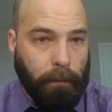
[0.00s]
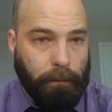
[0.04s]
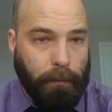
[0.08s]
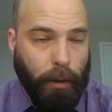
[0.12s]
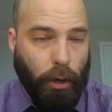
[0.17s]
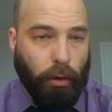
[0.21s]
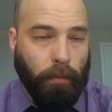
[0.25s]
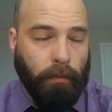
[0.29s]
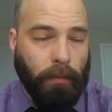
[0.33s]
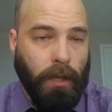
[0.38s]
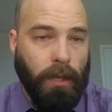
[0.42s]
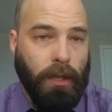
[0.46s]

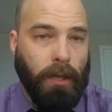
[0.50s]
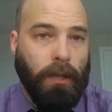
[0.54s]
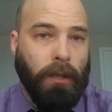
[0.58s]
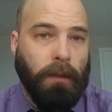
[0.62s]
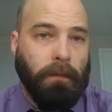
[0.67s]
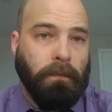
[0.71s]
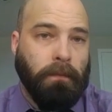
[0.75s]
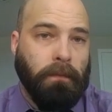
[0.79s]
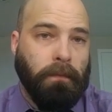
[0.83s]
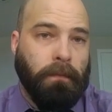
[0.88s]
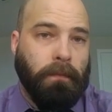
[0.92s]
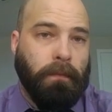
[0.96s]
Boom.
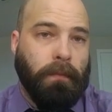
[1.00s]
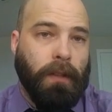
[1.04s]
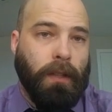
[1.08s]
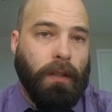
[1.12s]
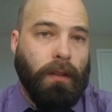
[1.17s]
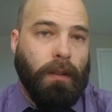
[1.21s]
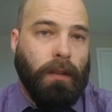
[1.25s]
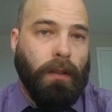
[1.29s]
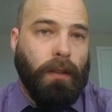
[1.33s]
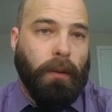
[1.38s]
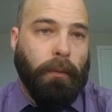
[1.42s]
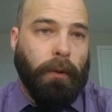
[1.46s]

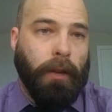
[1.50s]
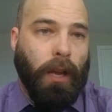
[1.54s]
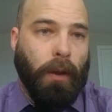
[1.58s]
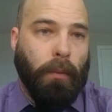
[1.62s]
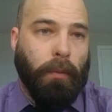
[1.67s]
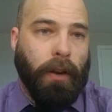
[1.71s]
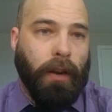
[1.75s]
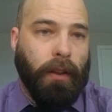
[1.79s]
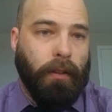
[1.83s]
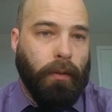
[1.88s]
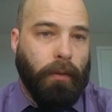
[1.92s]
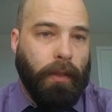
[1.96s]
There we go.
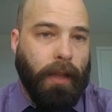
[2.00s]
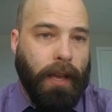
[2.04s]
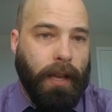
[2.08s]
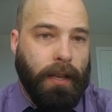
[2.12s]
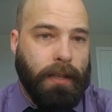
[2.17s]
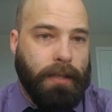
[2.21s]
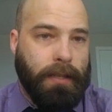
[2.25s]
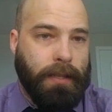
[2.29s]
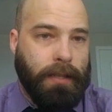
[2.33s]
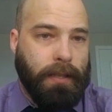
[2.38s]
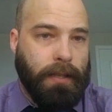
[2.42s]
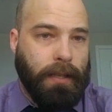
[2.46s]
We're going to do
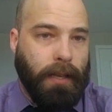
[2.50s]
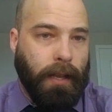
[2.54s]
that.